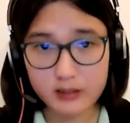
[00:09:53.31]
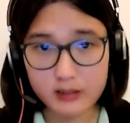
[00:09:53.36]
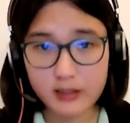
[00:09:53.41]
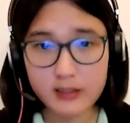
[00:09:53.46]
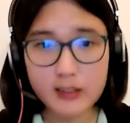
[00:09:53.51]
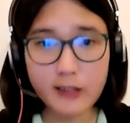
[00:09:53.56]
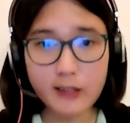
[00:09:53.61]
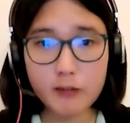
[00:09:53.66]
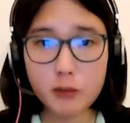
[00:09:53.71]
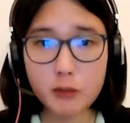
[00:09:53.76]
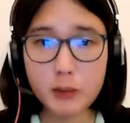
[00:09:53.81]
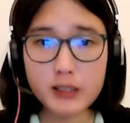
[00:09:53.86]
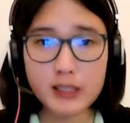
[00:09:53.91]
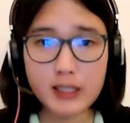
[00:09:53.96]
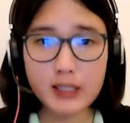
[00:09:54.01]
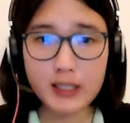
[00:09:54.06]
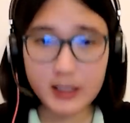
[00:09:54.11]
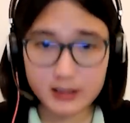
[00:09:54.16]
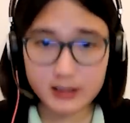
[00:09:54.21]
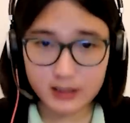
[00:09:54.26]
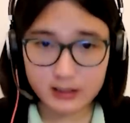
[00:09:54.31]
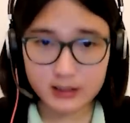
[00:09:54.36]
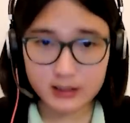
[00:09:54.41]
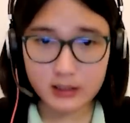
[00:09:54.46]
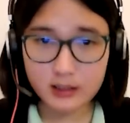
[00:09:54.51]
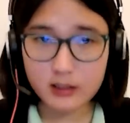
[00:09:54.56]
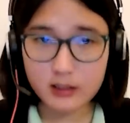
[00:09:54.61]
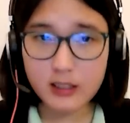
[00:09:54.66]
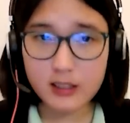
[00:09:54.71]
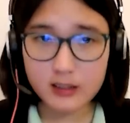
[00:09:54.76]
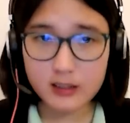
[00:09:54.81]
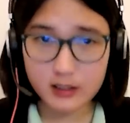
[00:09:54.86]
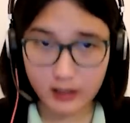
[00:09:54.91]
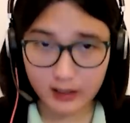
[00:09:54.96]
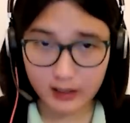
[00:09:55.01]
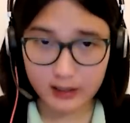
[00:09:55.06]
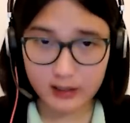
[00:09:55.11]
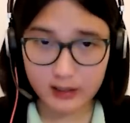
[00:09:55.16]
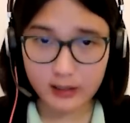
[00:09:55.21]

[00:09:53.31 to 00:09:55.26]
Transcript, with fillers: That would be the easiest to get done.